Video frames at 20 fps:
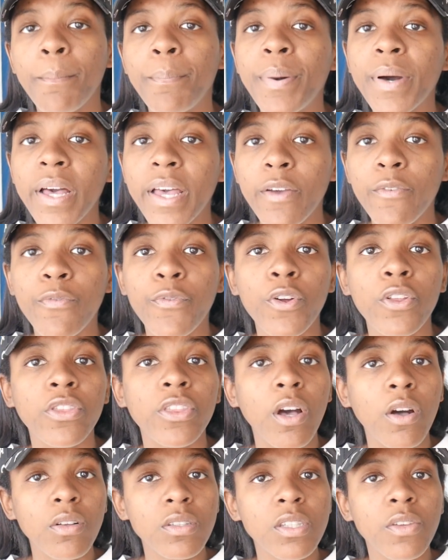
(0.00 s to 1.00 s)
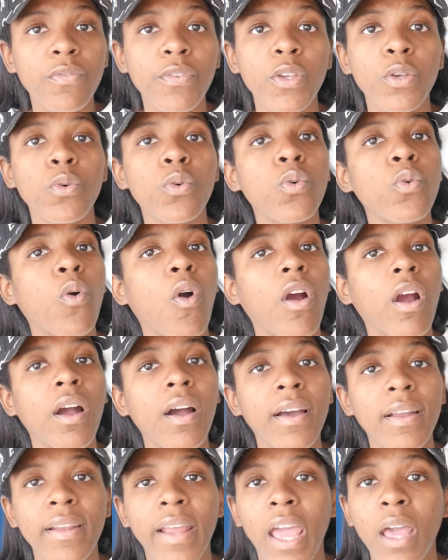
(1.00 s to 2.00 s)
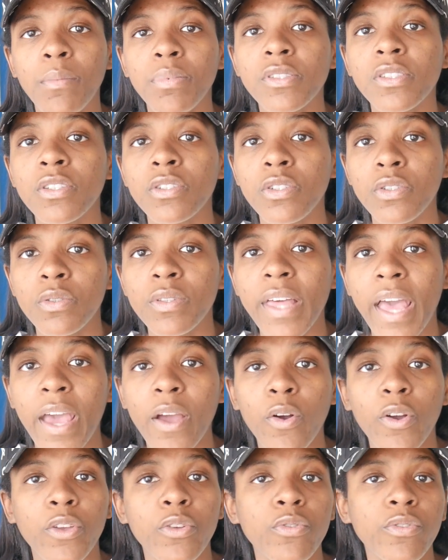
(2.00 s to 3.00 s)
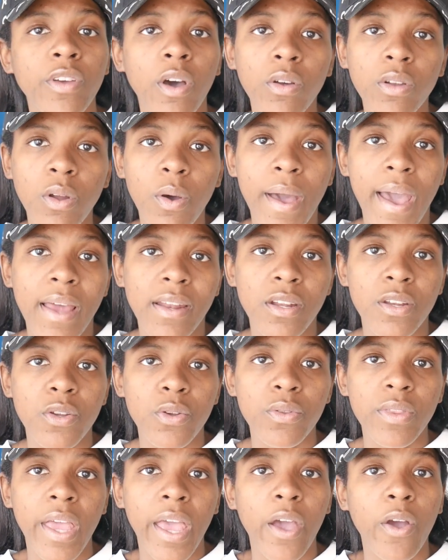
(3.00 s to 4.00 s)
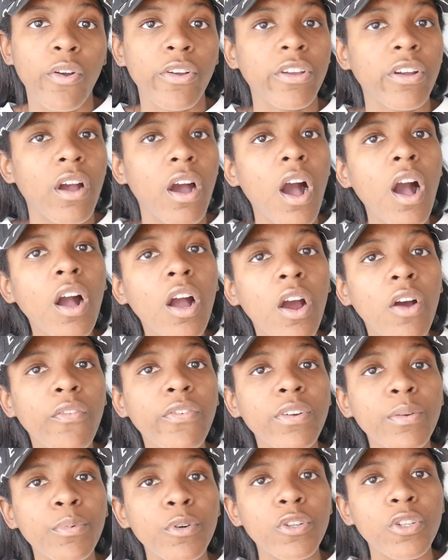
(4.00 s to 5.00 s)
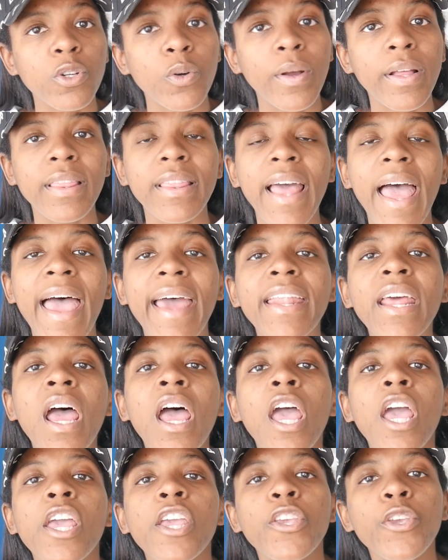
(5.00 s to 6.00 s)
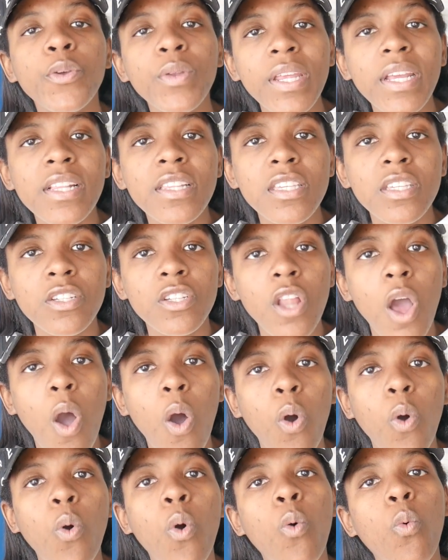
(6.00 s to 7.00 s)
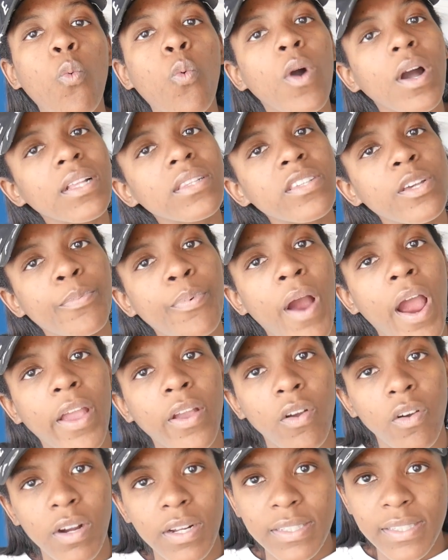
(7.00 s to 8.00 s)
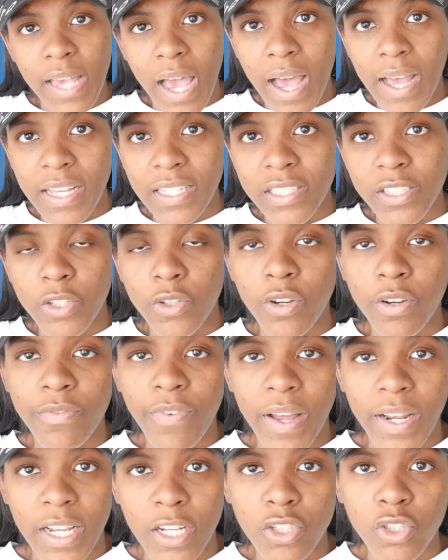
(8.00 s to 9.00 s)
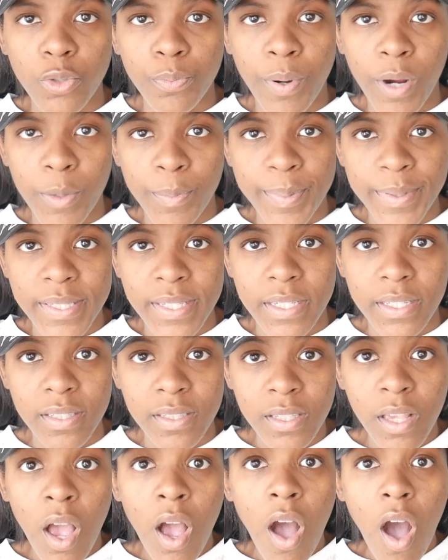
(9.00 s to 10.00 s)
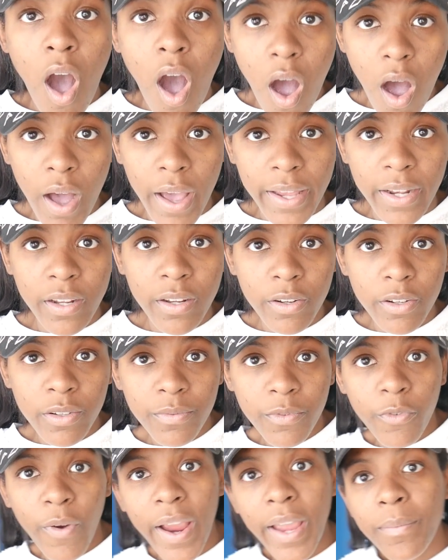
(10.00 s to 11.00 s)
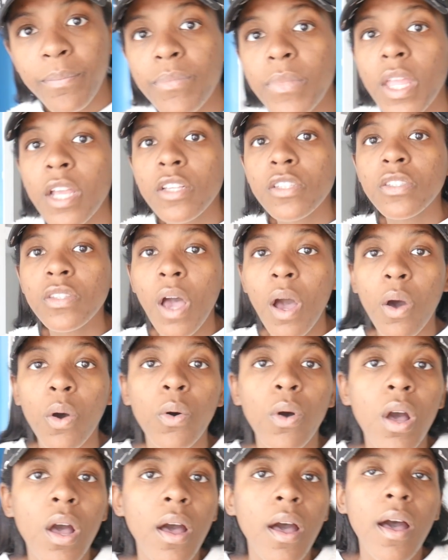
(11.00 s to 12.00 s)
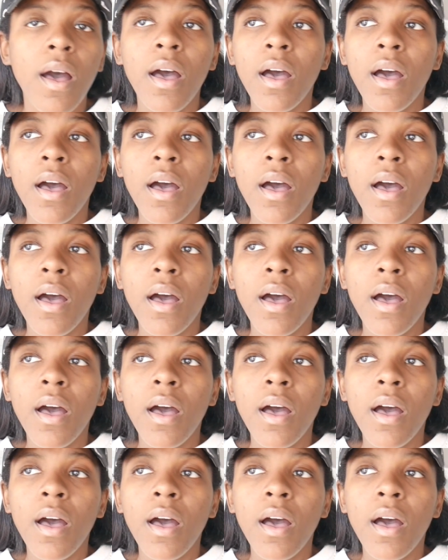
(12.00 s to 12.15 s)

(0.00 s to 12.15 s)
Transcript: But for those of you who are unable to do that, or you don't know how to do that, or you're uncomfortable doing that, you need to know what to prioritize your financial purposes on, right? So